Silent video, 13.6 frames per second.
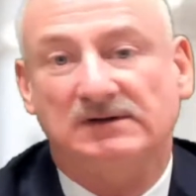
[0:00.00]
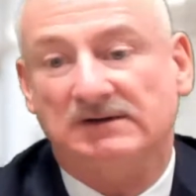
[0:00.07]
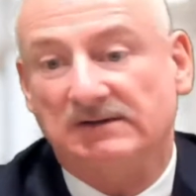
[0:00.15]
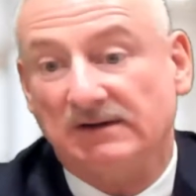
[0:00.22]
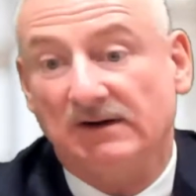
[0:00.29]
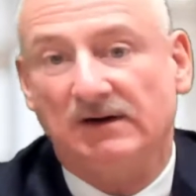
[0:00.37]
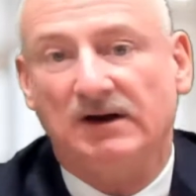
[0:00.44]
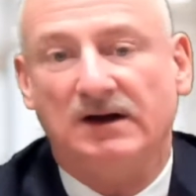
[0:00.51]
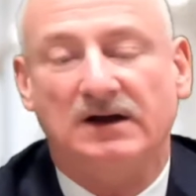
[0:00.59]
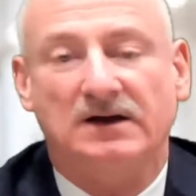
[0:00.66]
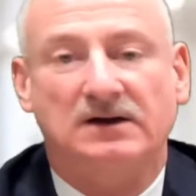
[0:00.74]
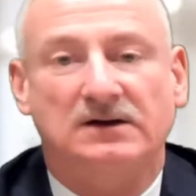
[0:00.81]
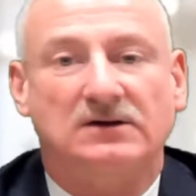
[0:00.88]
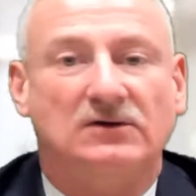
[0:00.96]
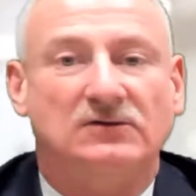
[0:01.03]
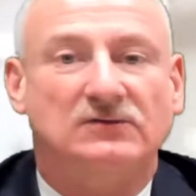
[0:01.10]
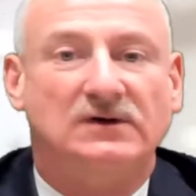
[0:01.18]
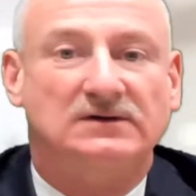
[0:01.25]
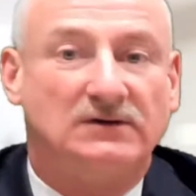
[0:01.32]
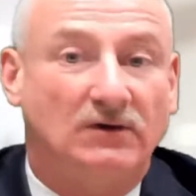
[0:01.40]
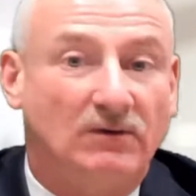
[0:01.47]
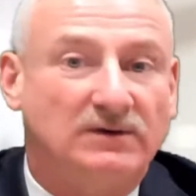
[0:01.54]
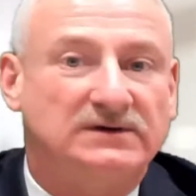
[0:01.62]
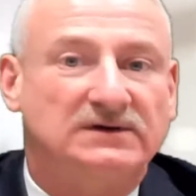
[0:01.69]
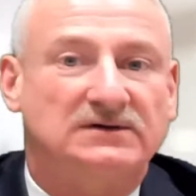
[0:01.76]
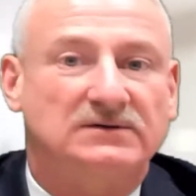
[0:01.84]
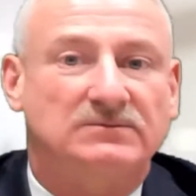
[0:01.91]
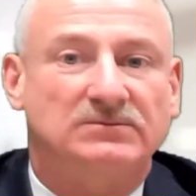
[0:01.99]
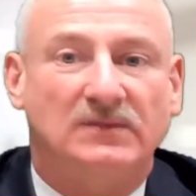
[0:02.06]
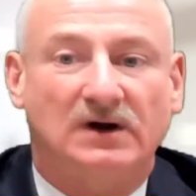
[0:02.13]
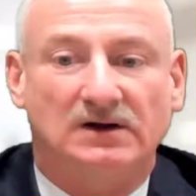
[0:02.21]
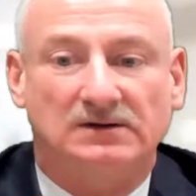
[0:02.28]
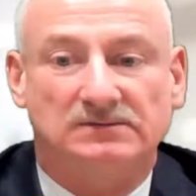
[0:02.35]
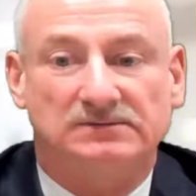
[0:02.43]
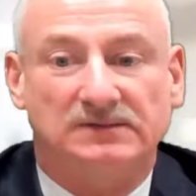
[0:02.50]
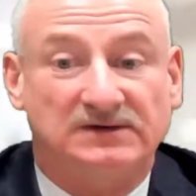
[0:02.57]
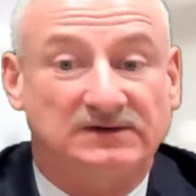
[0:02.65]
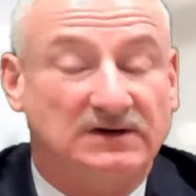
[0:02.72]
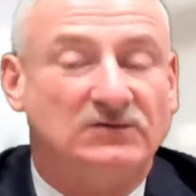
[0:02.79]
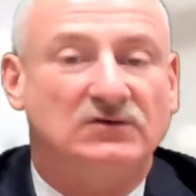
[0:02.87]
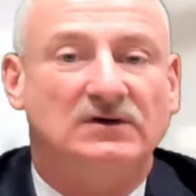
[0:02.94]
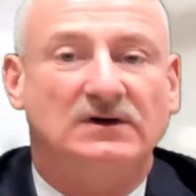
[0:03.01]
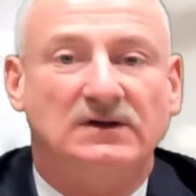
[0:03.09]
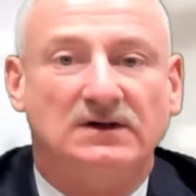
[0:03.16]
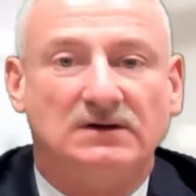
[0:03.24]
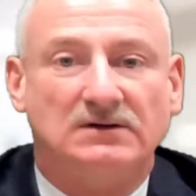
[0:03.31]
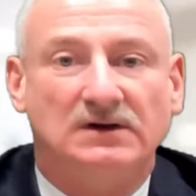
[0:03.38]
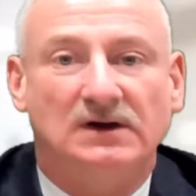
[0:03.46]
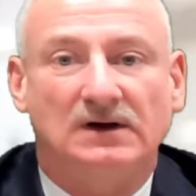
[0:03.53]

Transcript: The standard AIA contracts always has a section in there,